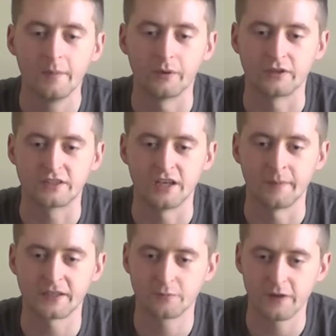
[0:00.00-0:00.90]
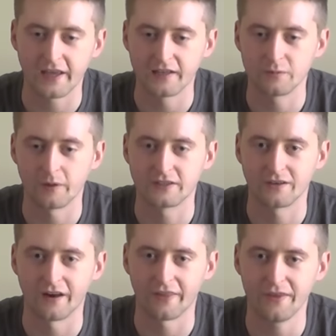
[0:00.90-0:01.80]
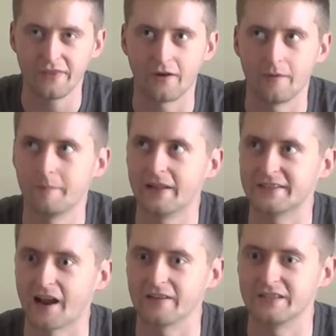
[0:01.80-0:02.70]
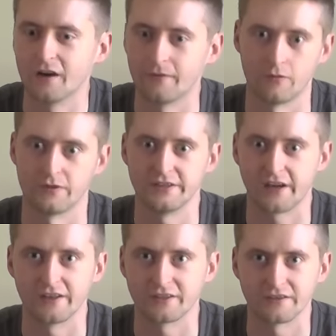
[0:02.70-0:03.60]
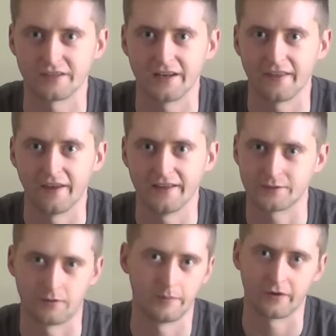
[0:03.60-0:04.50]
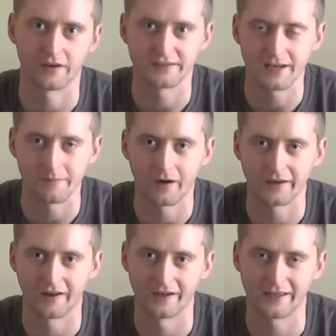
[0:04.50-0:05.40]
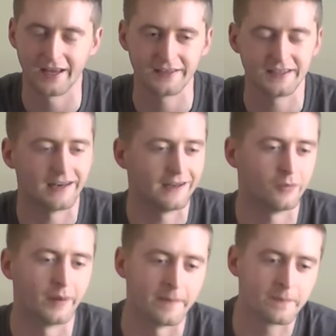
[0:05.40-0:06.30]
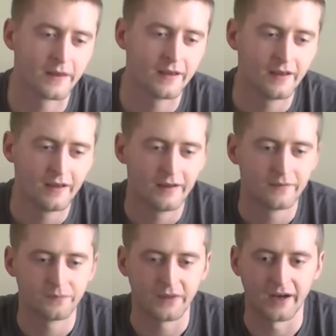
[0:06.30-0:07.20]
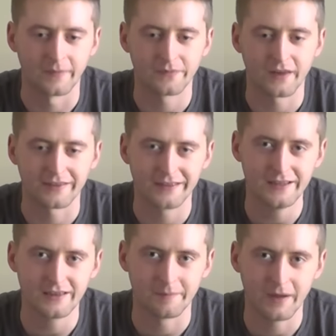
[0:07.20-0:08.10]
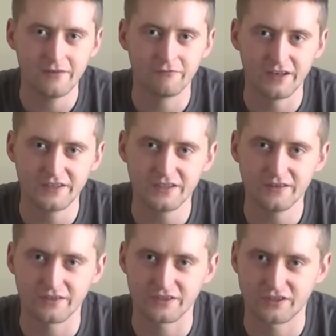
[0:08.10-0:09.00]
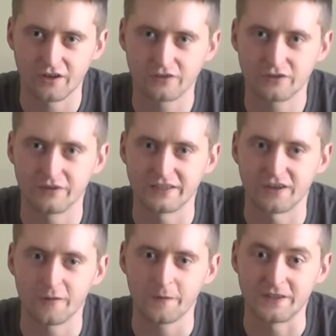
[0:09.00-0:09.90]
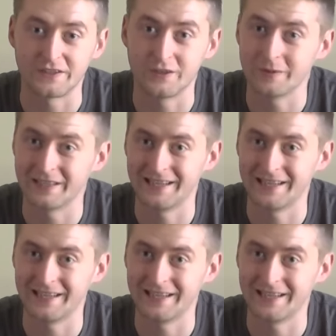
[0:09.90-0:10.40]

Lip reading: But as the weekend went on, I think the mentality of, oh, these guys aren't taking a hit, so I'm not going to take mine, kind of kicked in a little bit. Now, I think the main reason that starts all this off is to do with the